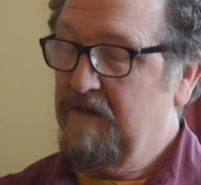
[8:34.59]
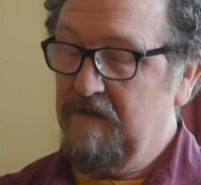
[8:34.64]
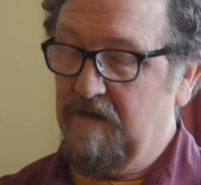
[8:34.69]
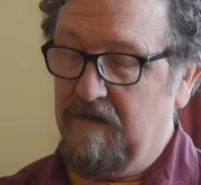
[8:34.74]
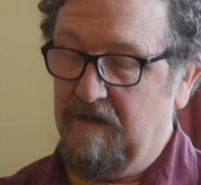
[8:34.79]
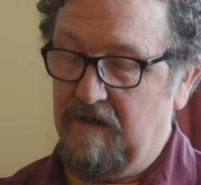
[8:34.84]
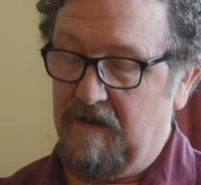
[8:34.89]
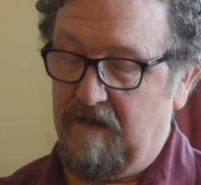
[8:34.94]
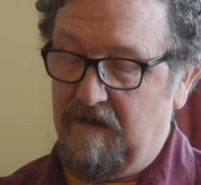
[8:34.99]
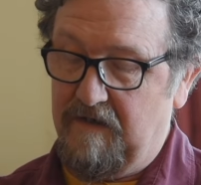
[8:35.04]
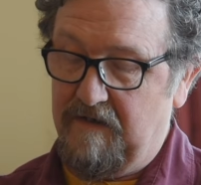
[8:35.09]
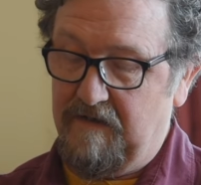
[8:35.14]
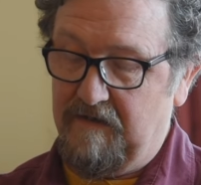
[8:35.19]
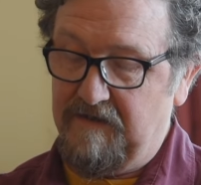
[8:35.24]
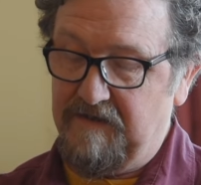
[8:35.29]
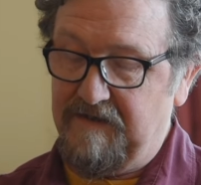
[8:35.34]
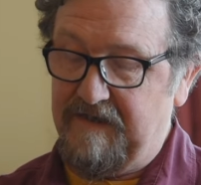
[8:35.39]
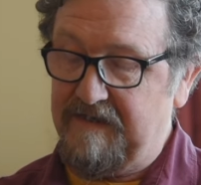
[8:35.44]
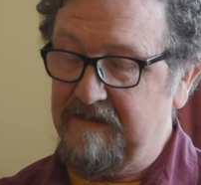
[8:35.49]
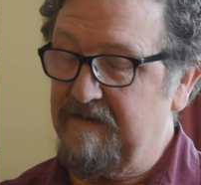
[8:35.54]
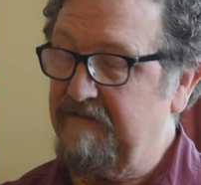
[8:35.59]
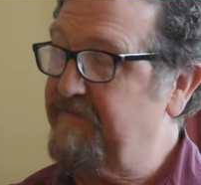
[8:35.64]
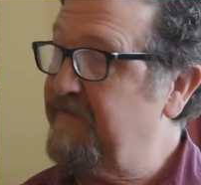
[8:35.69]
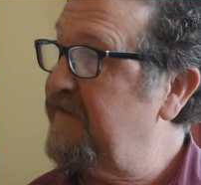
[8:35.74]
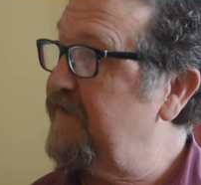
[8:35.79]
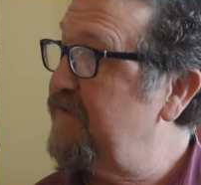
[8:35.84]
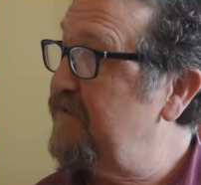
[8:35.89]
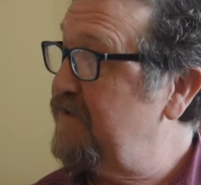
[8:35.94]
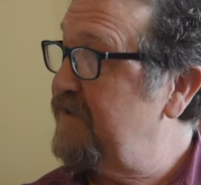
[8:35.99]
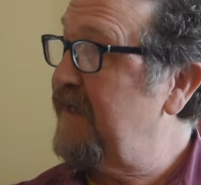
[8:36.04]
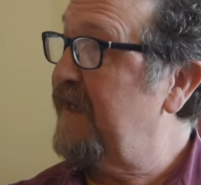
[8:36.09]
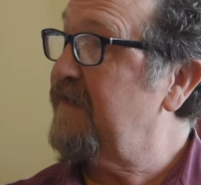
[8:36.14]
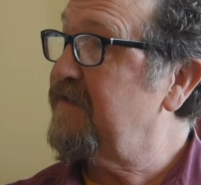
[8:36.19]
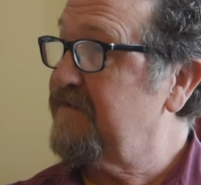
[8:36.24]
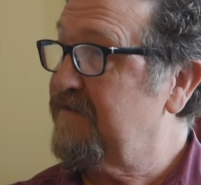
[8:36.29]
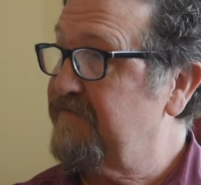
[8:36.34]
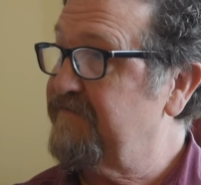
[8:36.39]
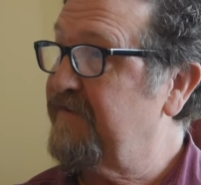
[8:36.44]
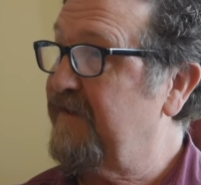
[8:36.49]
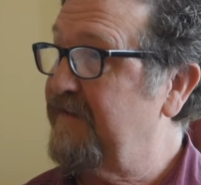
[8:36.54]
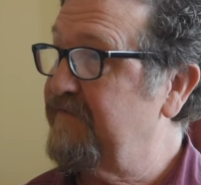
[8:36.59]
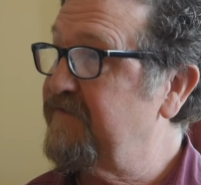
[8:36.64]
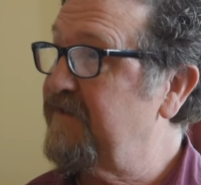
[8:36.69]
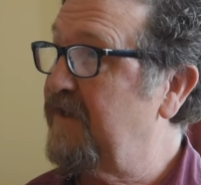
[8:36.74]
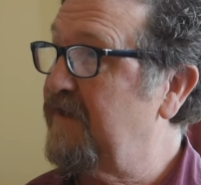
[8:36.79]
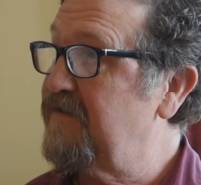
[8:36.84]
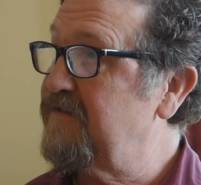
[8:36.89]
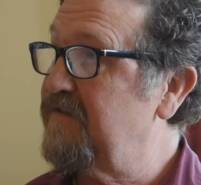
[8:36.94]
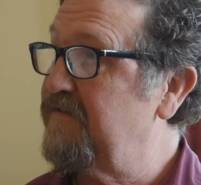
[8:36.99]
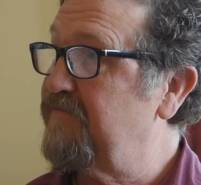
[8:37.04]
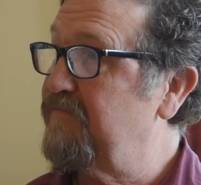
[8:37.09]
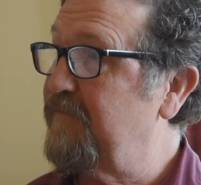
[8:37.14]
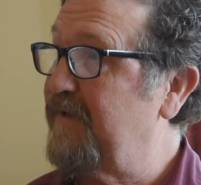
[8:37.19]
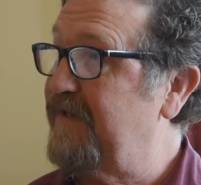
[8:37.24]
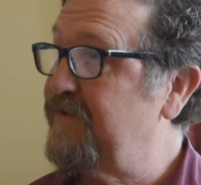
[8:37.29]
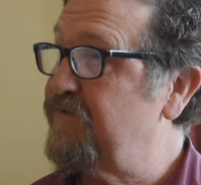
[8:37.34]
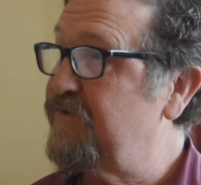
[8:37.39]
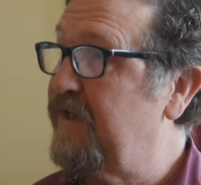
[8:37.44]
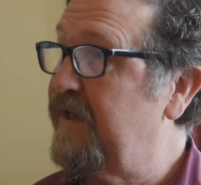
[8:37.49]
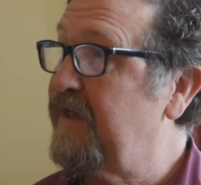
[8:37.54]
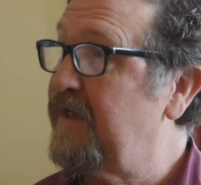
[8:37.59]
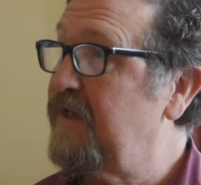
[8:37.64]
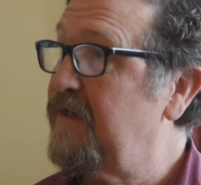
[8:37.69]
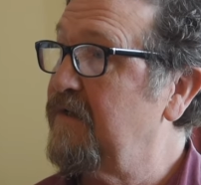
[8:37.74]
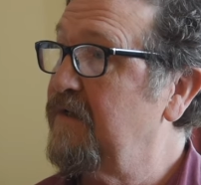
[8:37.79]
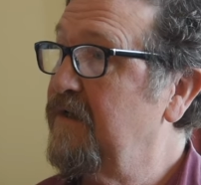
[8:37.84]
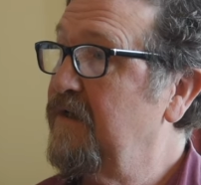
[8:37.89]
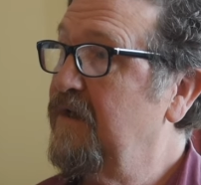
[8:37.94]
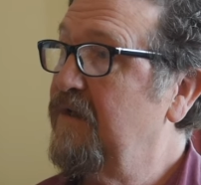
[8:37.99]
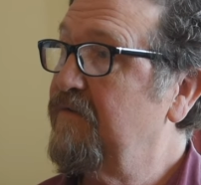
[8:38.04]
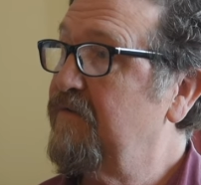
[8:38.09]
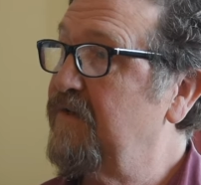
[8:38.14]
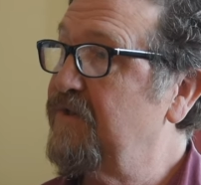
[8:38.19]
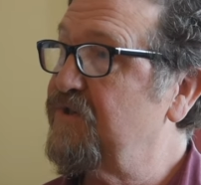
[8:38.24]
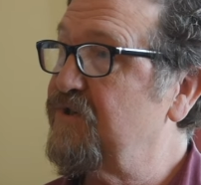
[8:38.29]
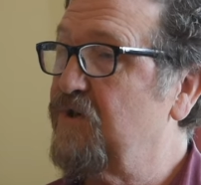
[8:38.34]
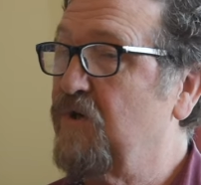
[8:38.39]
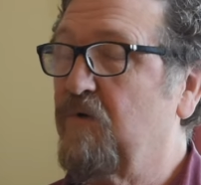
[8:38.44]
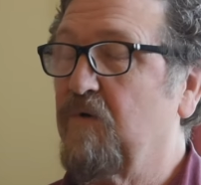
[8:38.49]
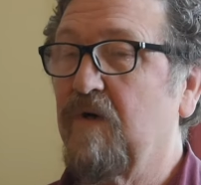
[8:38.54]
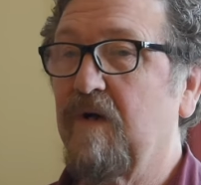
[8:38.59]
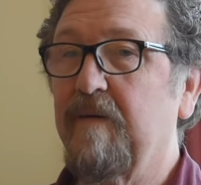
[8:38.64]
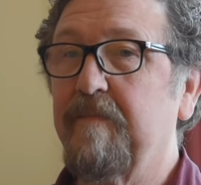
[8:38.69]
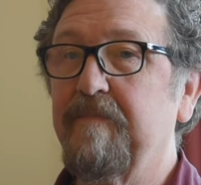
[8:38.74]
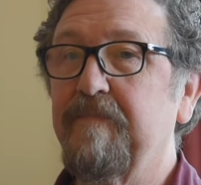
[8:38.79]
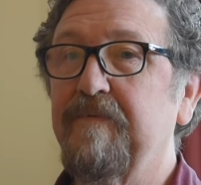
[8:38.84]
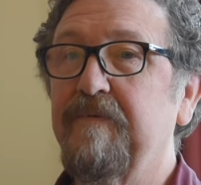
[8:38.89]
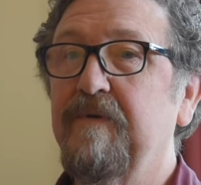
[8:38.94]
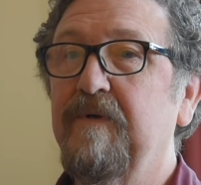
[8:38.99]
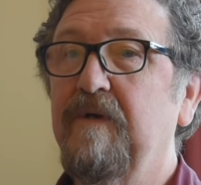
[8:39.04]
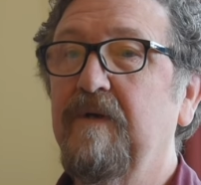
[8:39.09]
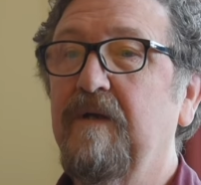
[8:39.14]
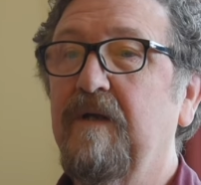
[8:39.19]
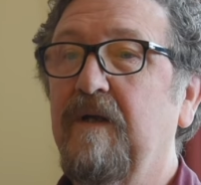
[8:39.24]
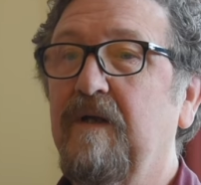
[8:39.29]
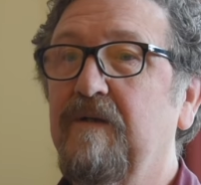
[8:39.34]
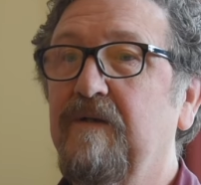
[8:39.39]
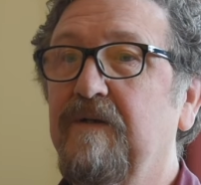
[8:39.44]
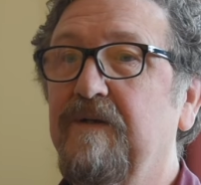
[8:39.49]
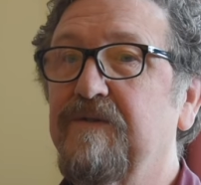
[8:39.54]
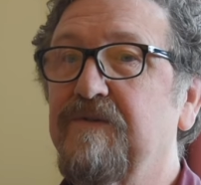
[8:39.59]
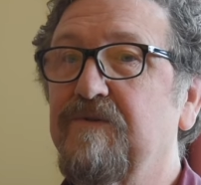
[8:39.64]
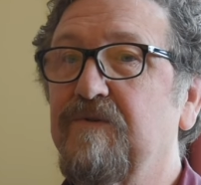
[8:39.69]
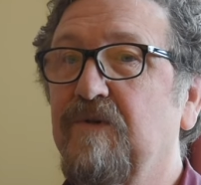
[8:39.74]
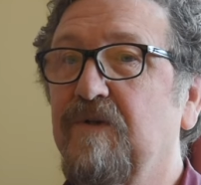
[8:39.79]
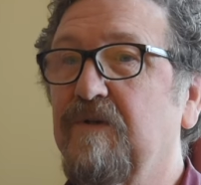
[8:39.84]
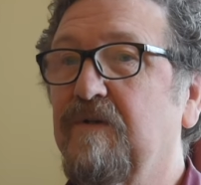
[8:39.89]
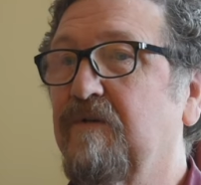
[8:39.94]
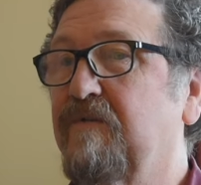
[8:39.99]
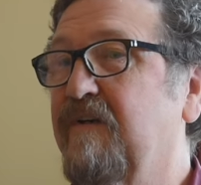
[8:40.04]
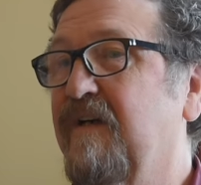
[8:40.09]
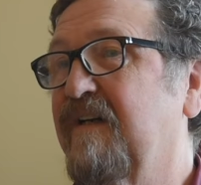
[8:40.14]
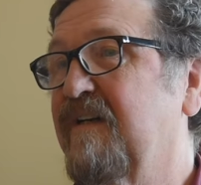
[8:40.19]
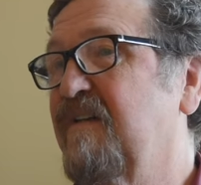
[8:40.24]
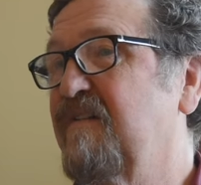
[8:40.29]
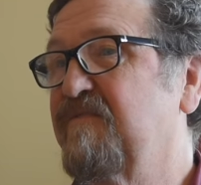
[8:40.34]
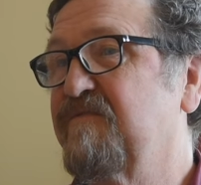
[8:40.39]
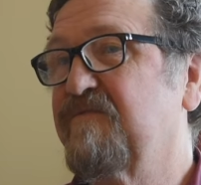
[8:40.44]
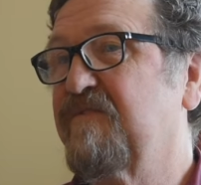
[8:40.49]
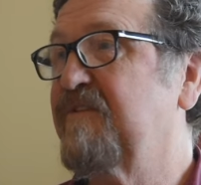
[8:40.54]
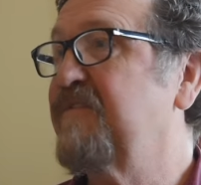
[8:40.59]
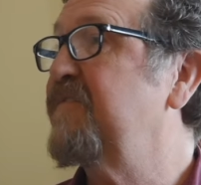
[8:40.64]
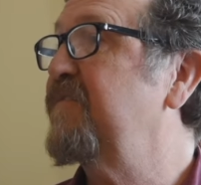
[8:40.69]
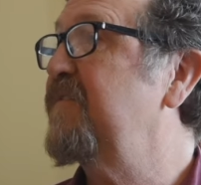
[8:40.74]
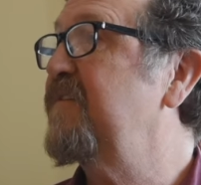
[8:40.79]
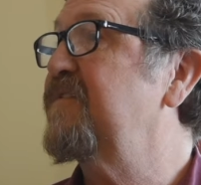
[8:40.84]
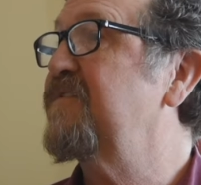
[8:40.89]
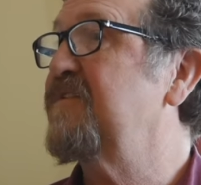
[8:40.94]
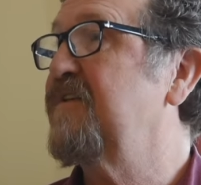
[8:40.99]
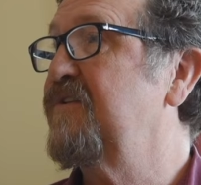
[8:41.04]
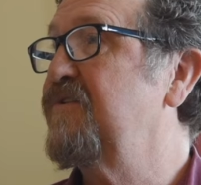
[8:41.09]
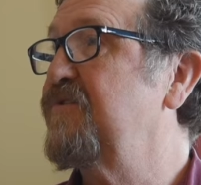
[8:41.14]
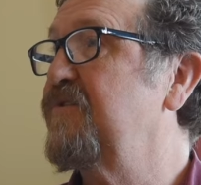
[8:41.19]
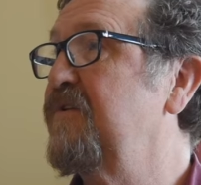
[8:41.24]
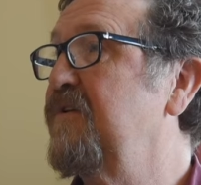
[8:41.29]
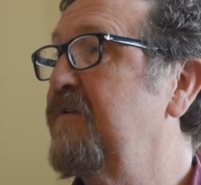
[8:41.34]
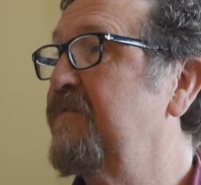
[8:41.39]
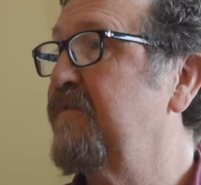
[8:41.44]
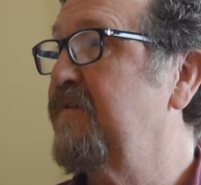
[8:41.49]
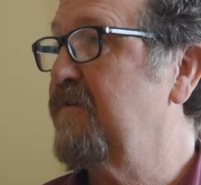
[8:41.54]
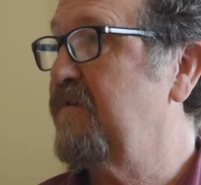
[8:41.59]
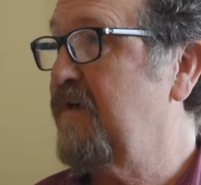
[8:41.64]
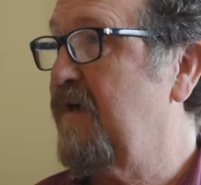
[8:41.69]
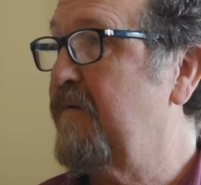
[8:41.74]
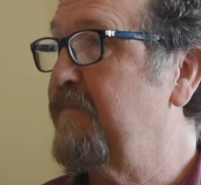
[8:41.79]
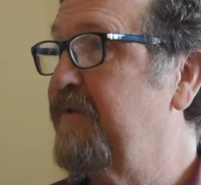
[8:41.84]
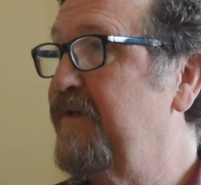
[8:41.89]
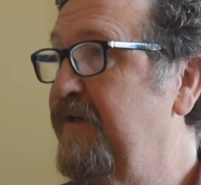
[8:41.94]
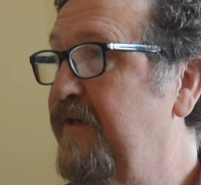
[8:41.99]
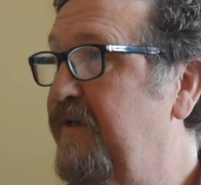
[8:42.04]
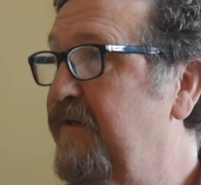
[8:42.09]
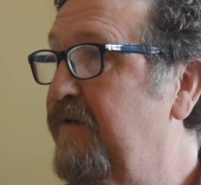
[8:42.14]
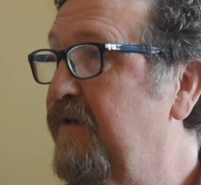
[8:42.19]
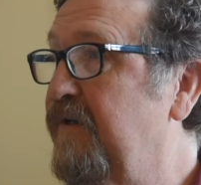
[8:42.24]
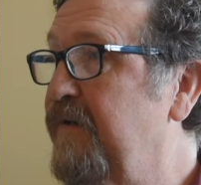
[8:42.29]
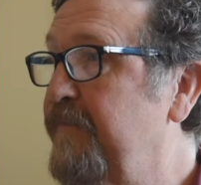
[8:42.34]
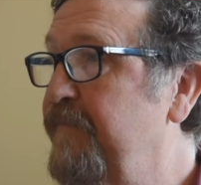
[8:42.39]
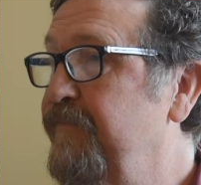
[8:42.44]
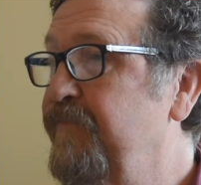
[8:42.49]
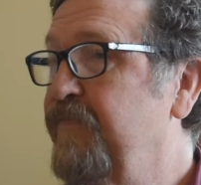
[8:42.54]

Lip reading: There are sets of other texts, the 5 texts of Maitreya, that show up in the historical record 4th, 5th century of the Common Era.